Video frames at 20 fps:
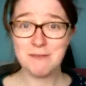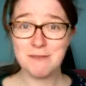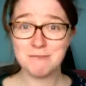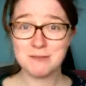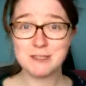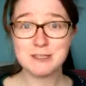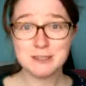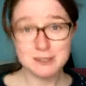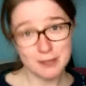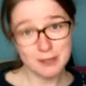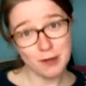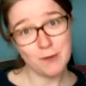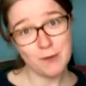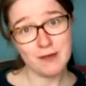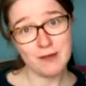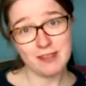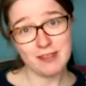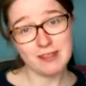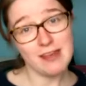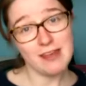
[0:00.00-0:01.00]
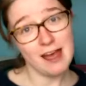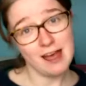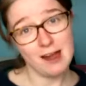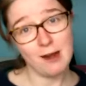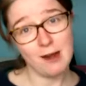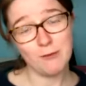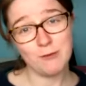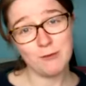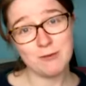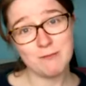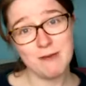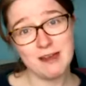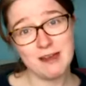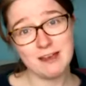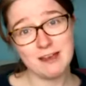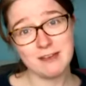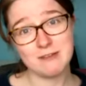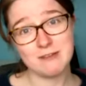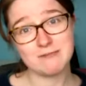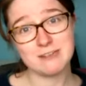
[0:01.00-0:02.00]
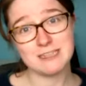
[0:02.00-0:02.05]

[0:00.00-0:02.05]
So that, along with many other